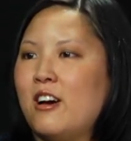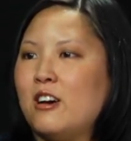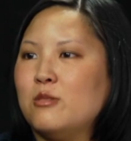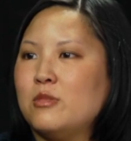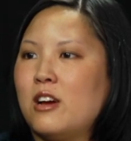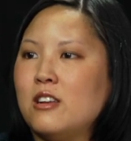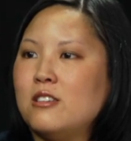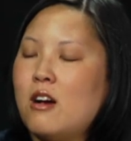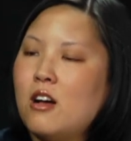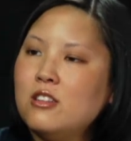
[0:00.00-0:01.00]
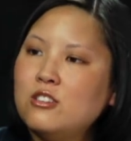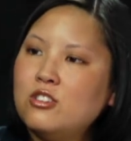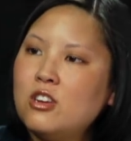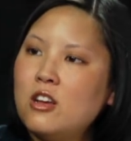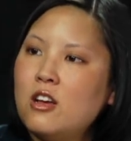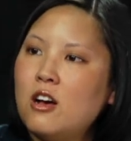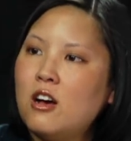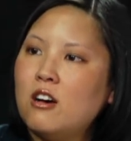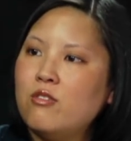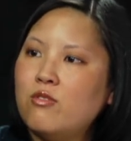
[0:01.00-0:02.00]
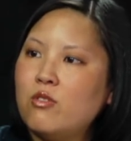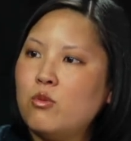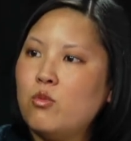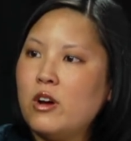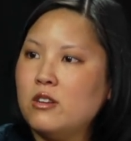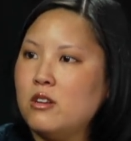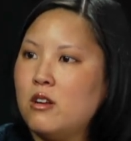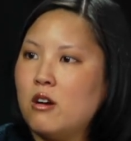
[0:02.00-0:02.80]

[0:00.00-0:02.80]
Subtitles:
kind of knowledge of what